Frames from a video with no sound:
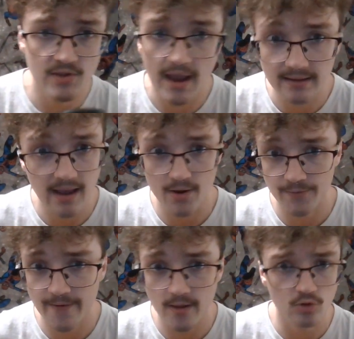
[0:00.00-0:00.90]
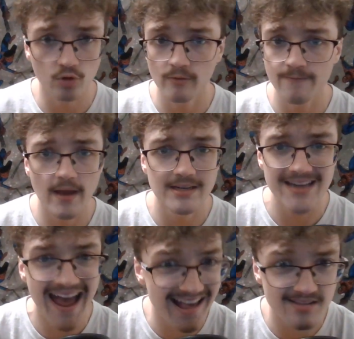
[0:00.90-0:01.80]
takedown defense looked
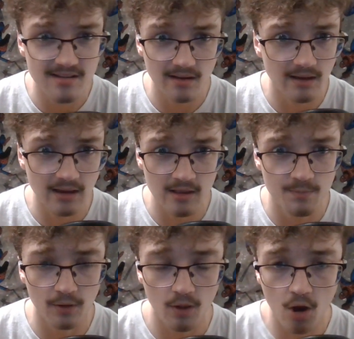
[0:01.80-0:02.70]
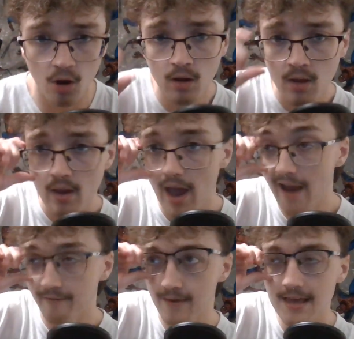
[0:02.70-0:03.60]
fantastic against Bilal. And
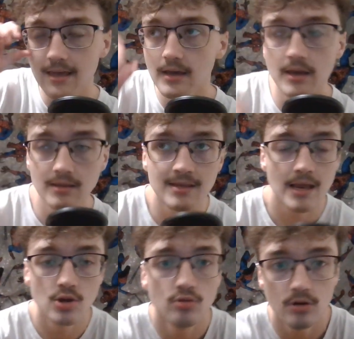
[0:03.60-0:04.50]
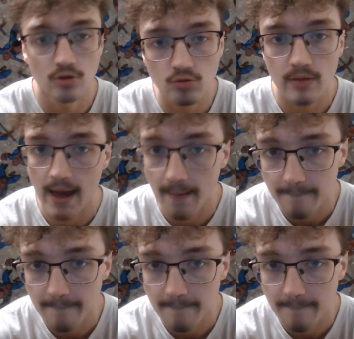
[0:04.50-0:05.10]
if he can continue to do that,